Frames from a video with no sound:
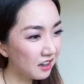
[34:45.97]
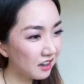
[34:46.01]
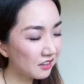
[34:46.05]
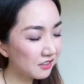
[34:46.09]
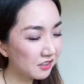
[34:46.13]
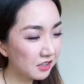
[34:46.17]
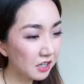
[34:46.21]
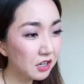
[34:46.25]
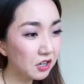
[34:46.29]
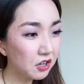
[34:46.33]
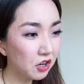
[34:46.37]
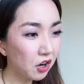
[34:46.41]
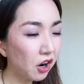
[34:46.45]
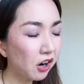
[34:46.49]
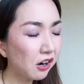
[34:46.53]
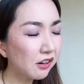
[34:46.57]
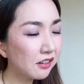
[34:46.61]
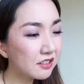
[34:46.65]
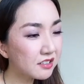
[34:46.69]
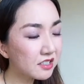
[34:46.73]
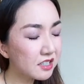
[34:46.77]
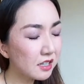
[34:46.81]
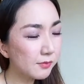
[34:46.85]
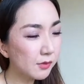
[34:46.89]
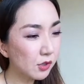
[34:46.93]
There
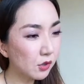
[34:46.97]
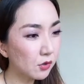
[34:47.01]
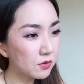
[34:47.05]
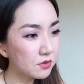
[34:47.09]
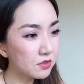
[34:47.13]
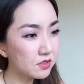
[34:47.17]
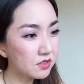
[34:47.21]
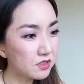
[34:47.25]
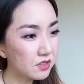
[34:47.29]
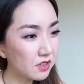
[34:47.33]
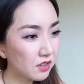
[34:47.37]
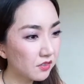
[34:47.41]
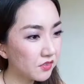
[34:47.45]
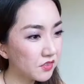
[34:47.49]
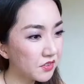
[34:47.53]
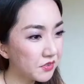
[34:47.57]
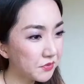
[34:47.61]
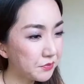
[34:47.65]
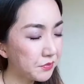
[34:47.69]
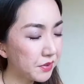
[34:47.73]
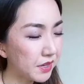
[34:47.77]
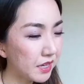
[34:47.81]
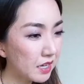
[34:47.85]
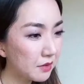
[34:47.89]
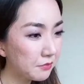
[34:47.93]
are some
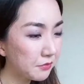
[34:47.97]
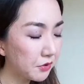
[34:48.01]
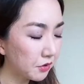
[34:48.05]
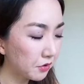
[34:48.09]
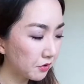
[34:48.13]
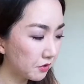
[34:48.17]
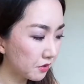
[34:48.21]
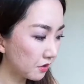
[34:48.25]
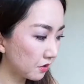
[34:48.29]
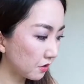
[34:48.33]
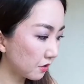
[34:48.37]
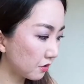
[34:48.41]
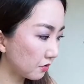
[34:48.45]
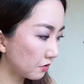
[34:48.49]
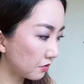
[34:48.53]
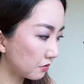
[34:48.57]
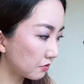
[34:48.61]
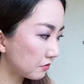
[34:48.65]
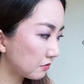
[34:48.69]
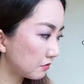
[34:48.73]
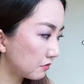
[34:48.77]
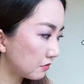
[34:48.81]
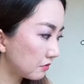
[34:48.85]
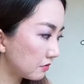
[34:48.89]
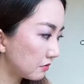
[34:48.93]
conservative people though.